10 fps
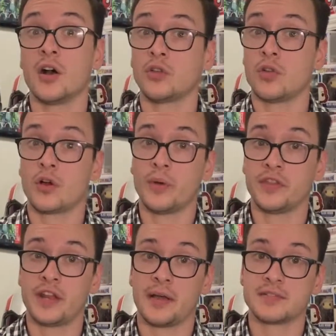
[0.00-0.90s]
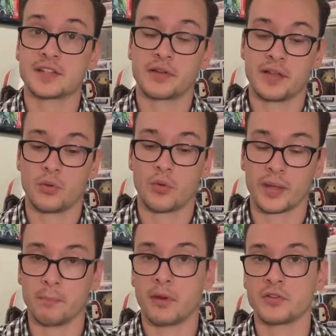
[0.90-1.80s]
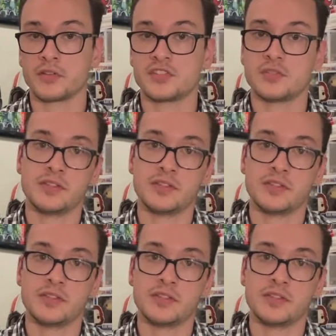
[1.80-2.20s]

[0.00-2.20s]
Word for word: along with it. I was like, okay, cool, I can bundle these two